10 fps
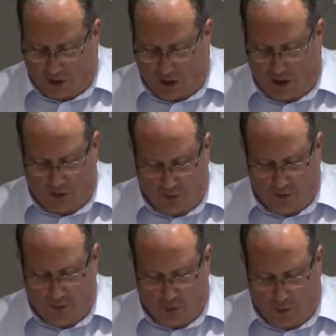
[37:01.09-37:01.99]
all who
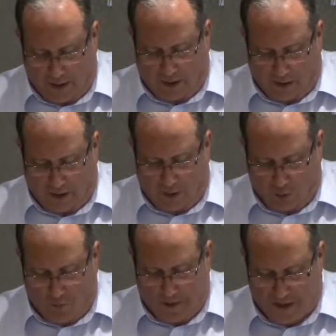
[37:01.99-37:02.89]
do wickedly,
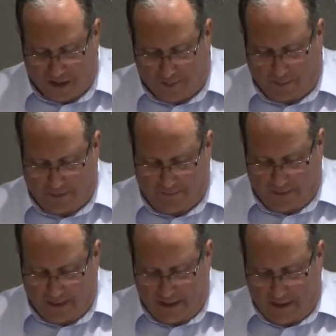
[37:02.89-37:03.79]
will be stubble,
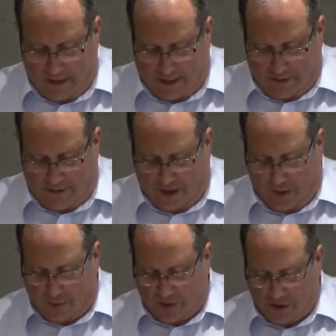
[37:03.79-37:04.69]
and the day
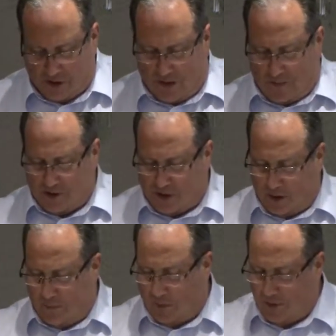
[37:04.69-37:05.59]
which is coming
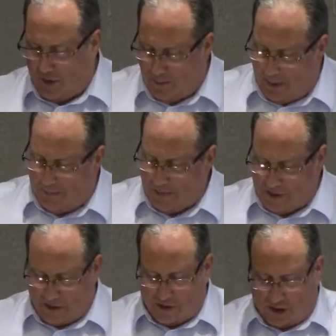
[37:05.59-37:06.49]
shall burn them up,
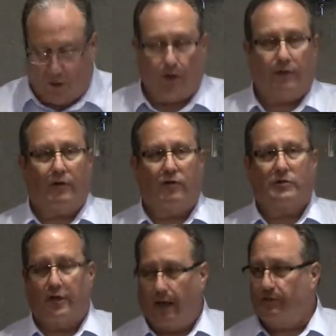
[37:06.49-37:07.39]
says the Lord of hosts,
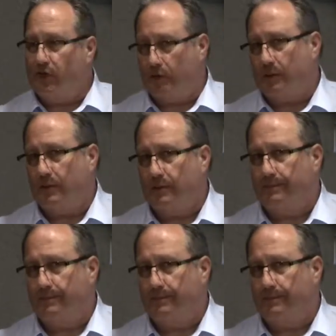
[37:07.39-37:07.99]
the day of judgment.